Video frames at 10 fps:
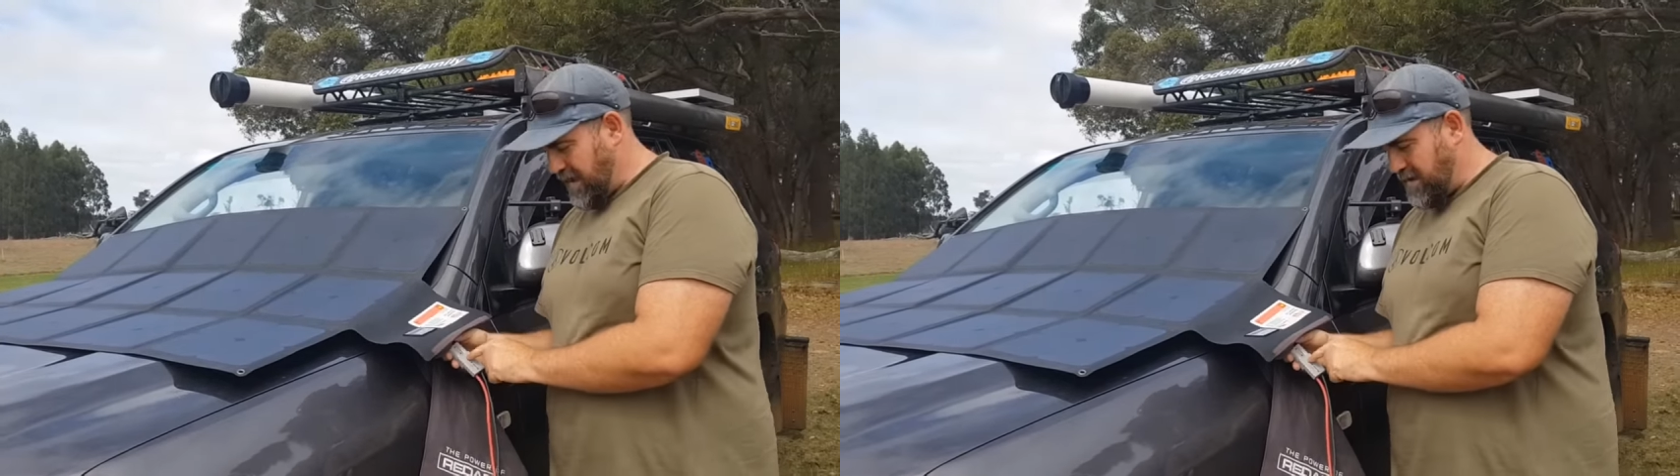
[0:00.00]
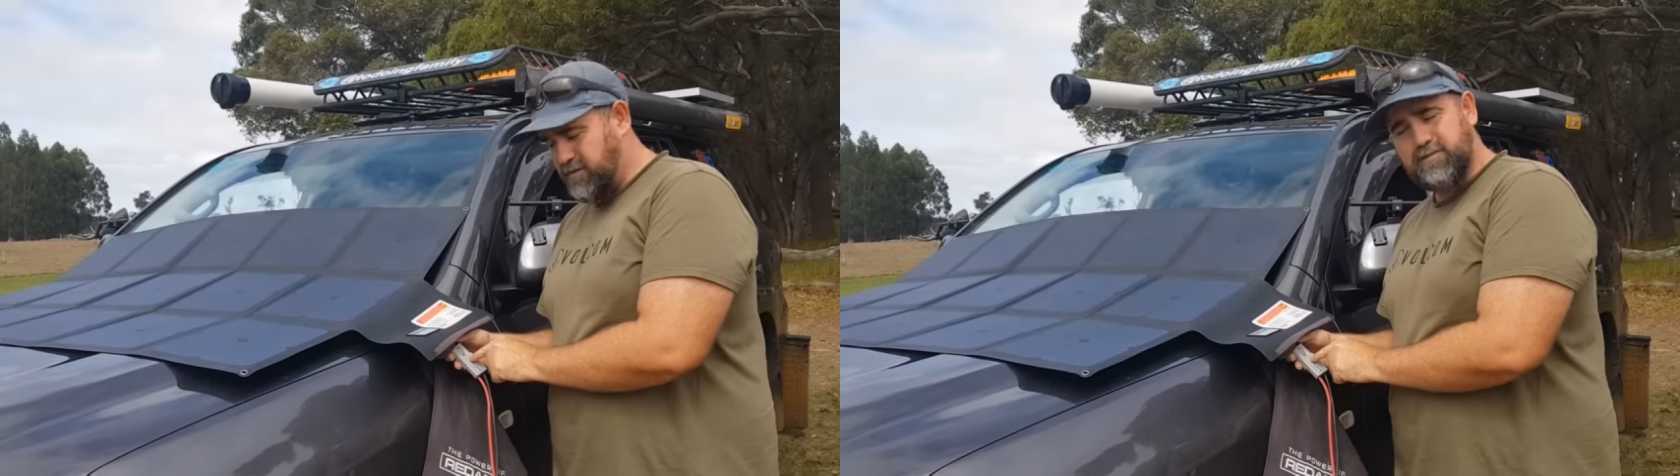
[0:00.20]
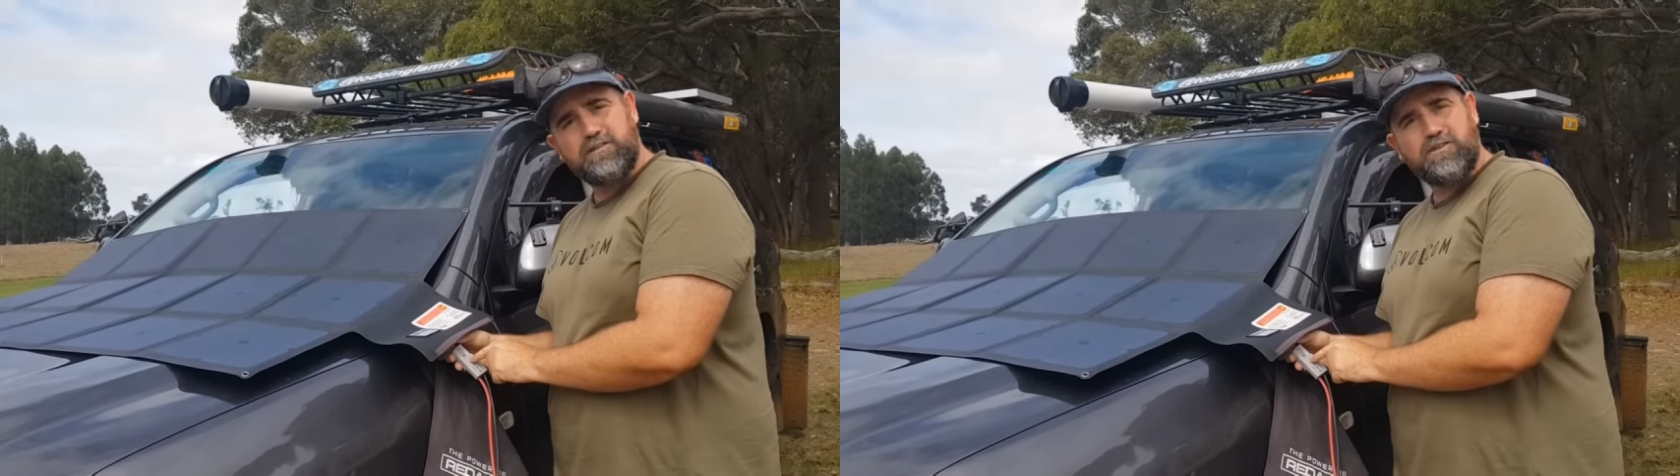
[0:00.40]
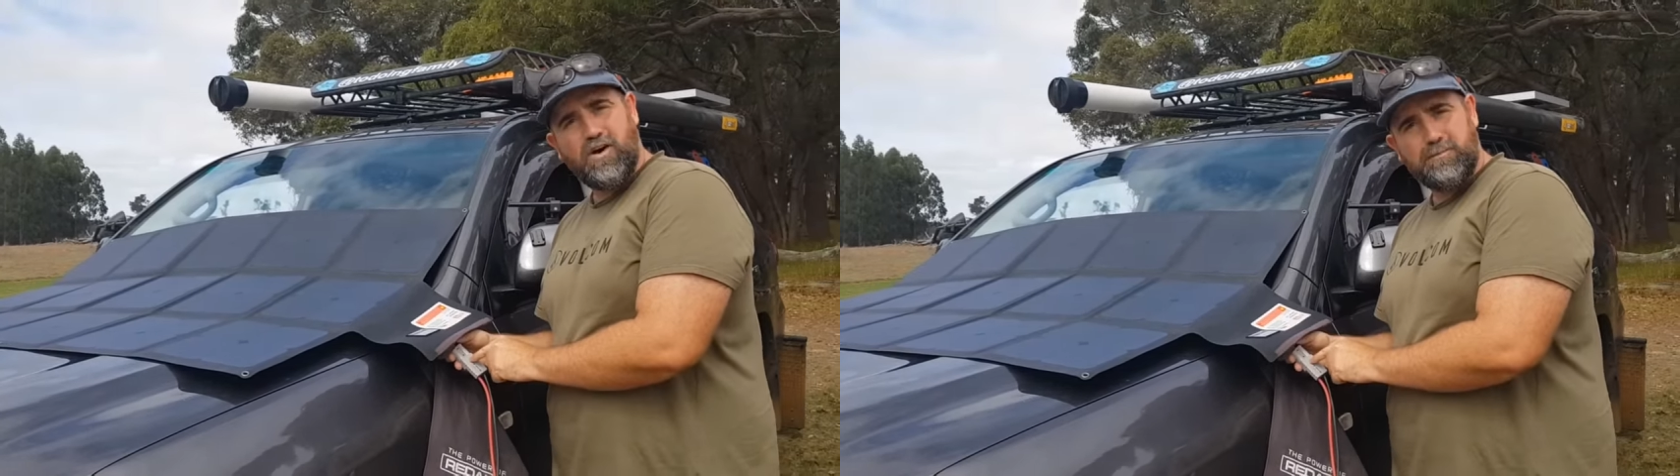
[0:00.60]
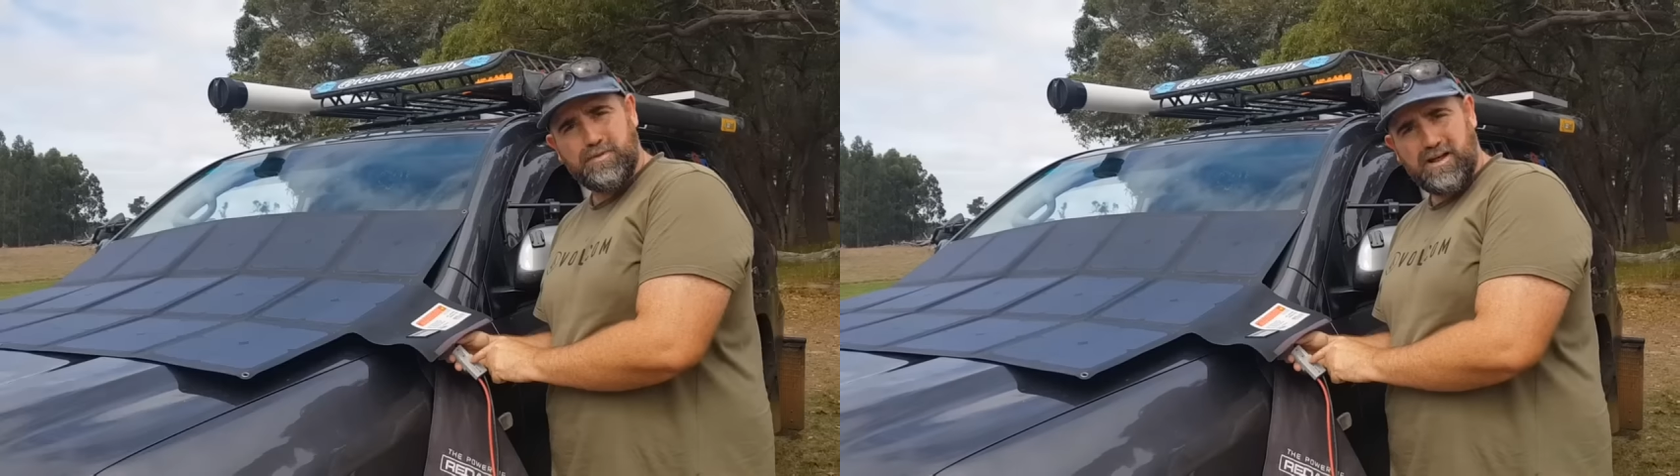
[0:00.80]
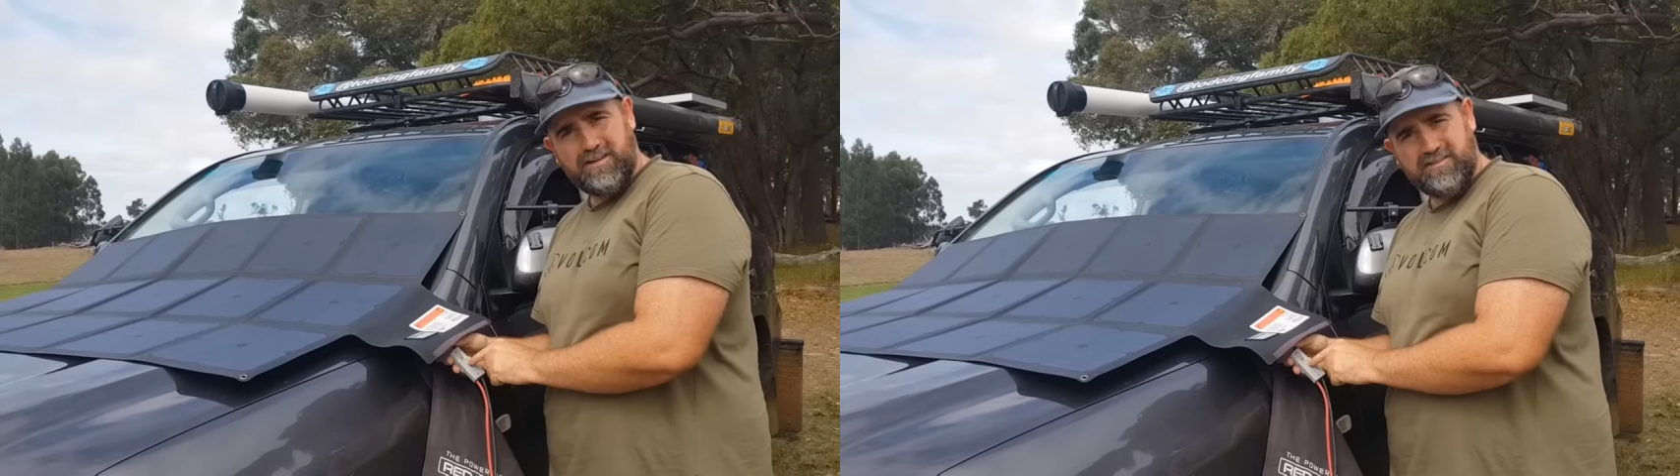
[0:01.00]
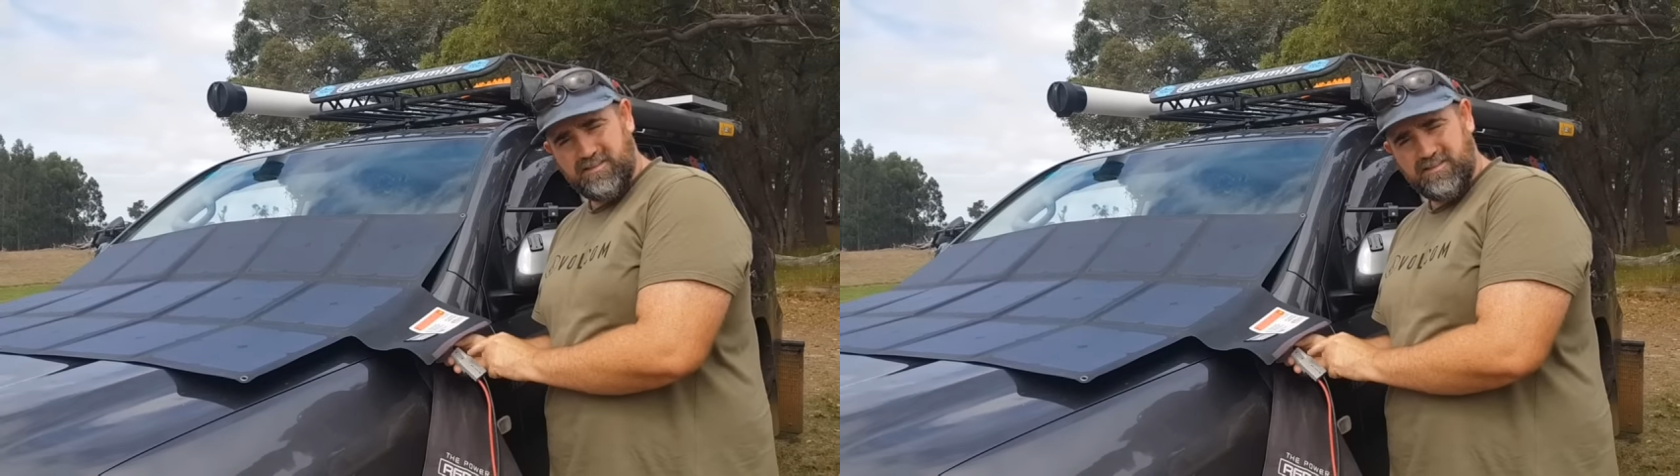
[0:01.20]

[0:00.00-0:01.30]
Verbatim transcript: Anderson type plugs.